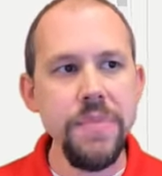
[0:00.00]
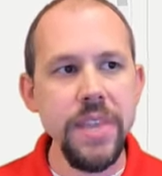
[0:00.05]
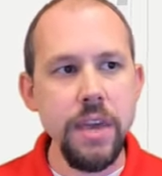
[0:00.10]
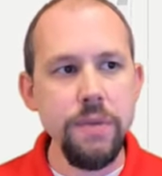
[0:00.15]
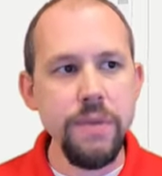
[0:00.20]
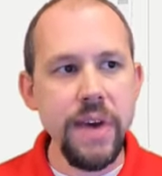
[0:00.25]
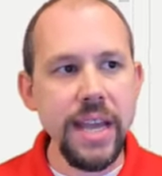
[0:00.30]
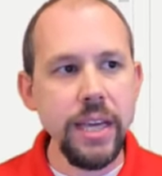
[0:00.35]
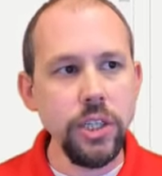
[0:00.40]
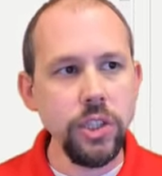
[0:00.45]

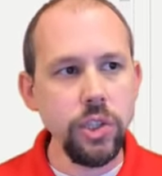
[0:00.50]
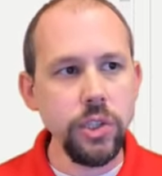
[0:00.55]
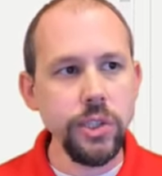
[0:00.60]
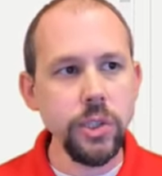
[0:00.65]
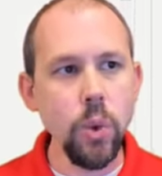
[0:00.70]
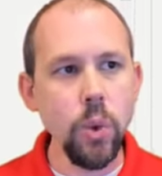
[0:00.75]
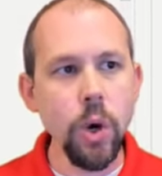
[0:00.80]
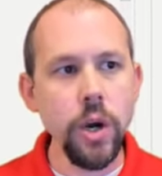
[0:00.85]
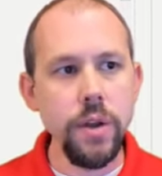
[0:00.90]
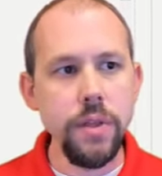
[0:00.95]
if I could
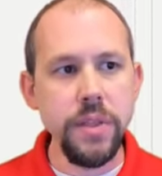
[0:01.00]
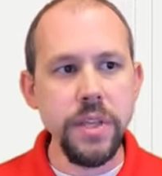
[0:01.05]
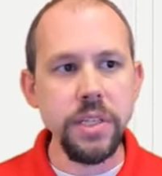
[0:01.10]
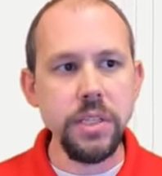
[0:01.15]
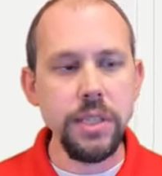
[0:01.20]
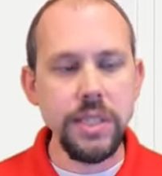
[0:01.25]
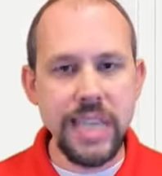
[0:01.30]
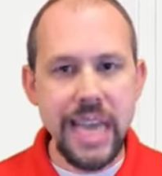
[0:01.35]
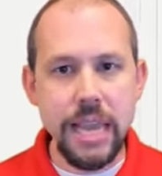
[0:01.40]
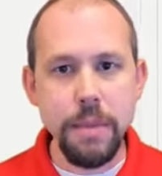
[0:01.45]
sort
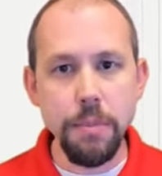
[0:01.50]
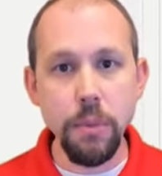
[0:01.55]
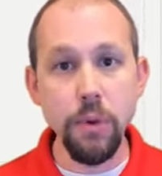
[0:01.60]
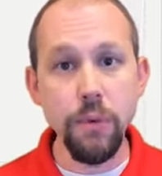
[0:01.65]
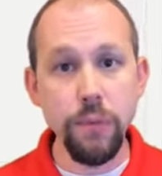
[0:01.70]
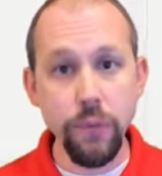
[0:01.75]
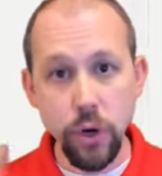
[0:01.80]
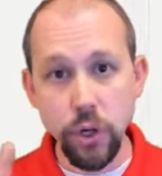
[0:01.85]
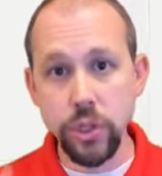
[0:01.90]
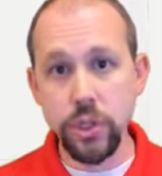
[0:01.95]
this table,
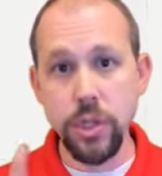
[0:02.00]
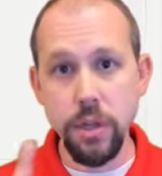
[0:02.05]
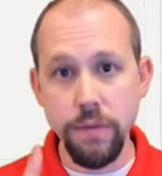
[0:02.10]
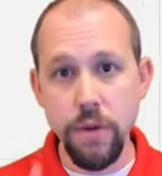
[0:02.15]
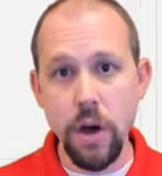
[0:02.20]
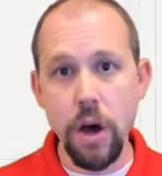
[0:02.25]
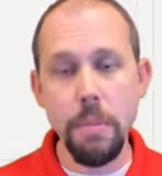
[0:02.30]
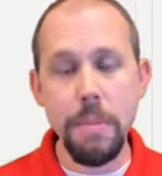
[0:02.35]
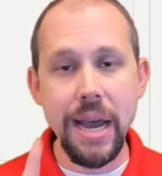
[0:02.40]
first of all,